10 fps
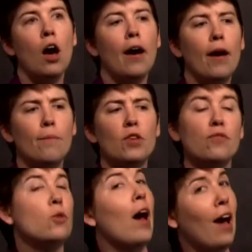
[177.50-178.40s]
Um,
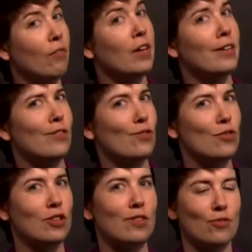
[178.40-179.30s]
if you have had
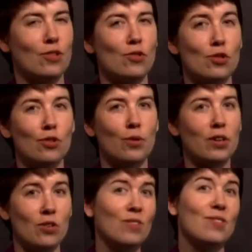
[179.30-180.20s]
differential
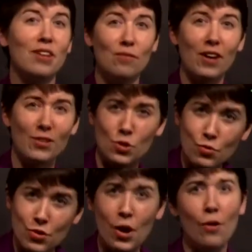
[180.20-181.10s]
equations, then in fact
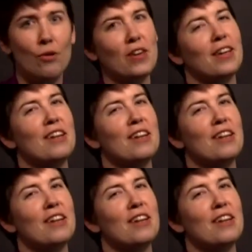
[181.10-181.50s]
you know that